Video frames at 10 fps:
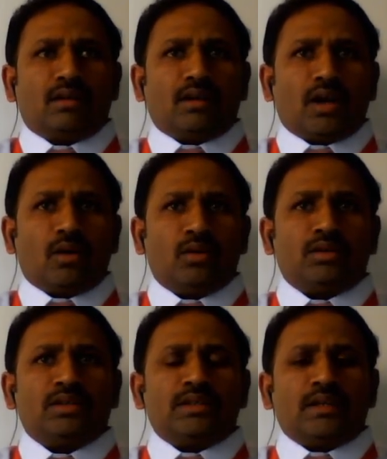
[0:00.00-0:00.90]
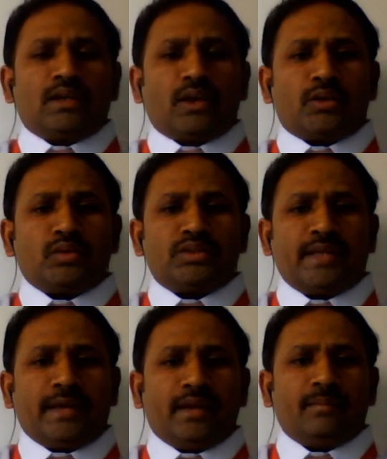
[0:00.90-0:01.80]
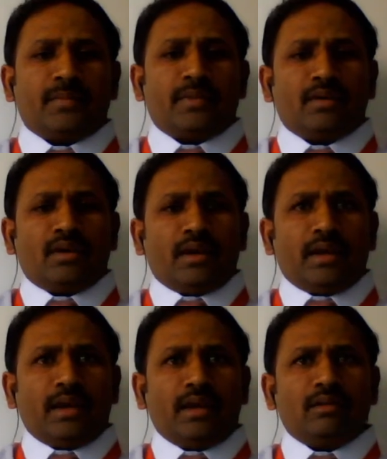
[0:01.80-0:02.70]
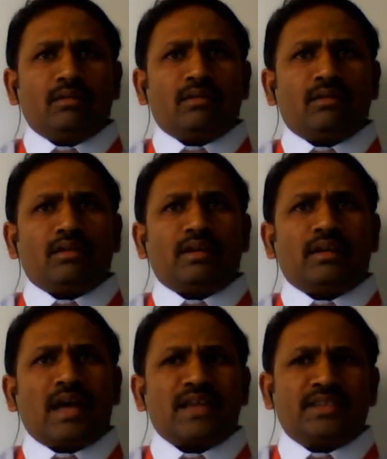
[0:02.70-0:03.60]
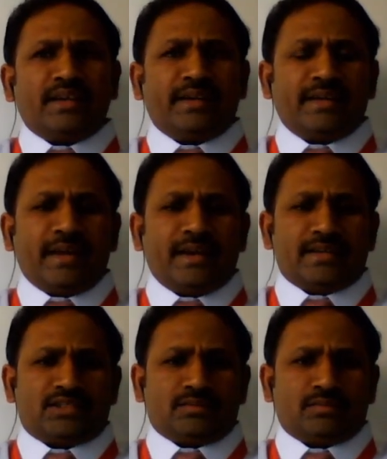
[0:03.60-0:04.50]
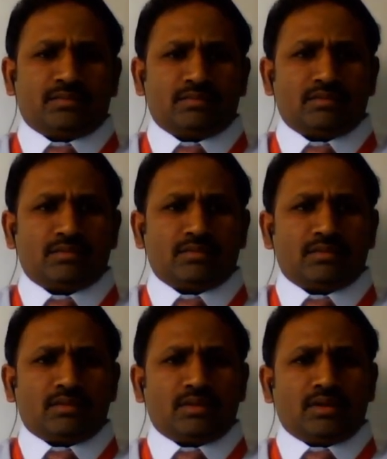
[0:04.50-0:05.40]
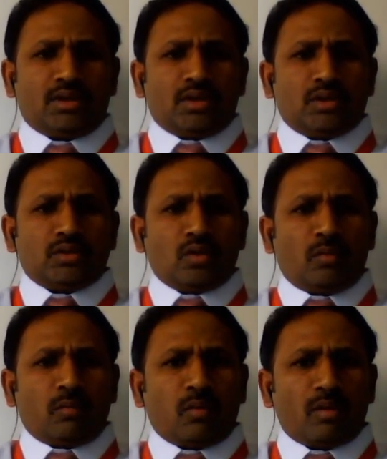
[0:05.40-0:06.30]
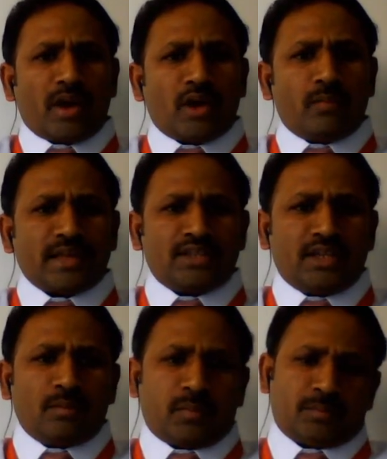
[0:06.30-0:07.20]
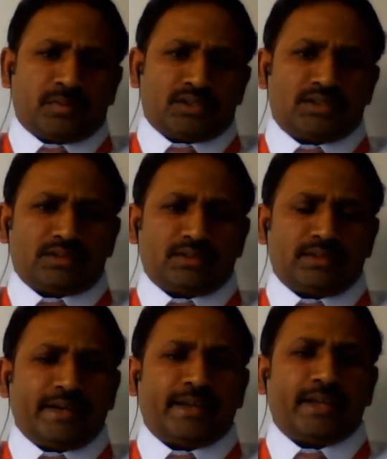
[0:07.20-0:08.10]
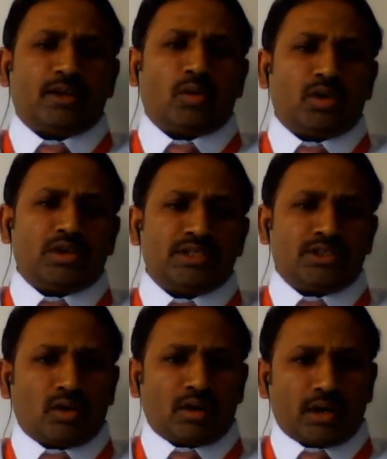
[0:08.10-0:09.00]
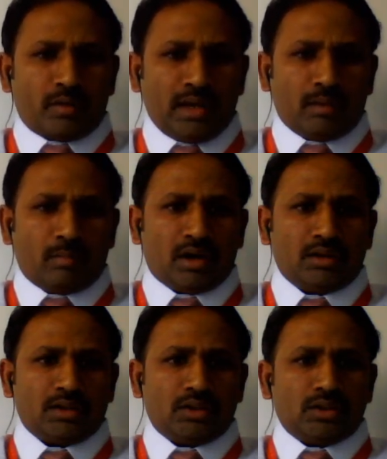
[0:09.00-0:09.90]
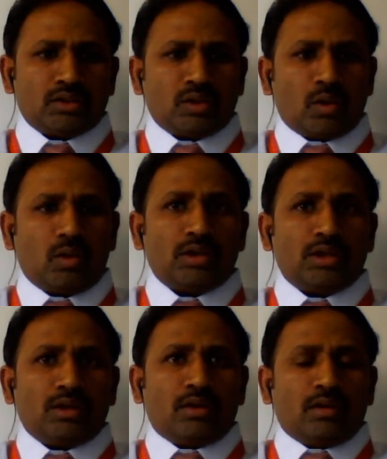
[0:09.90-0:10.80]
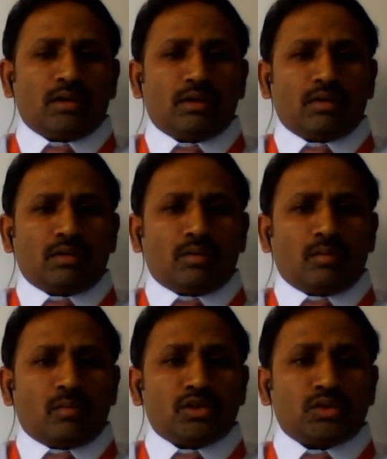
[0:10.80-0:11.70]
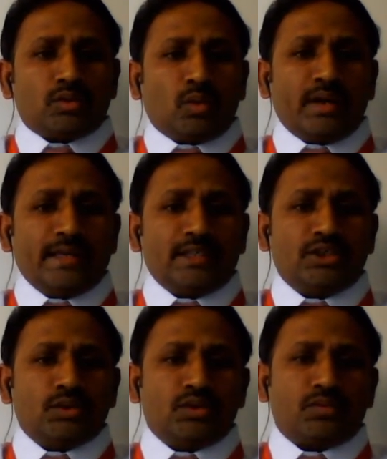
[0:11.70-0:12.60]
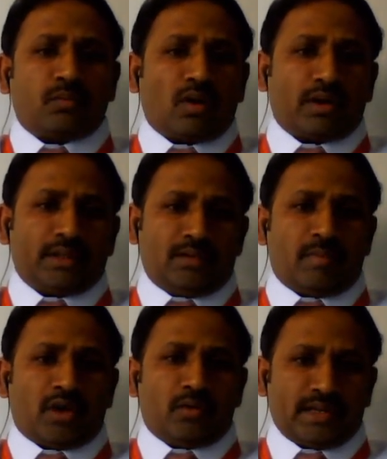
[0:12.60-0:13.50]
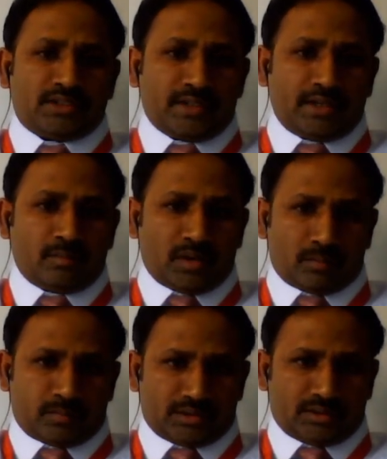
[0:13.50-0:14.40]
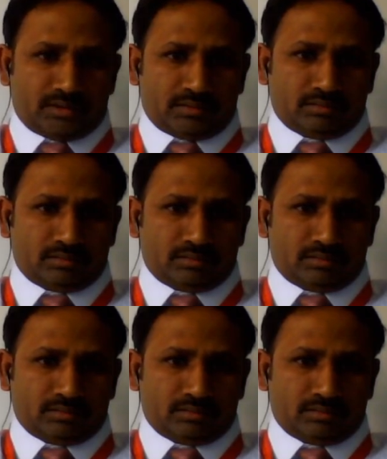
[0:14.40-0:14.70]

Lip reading: I would like to say, in last decades, so for manufacturing purpose the technology is not available, so stone is used for the manufacturing purpose.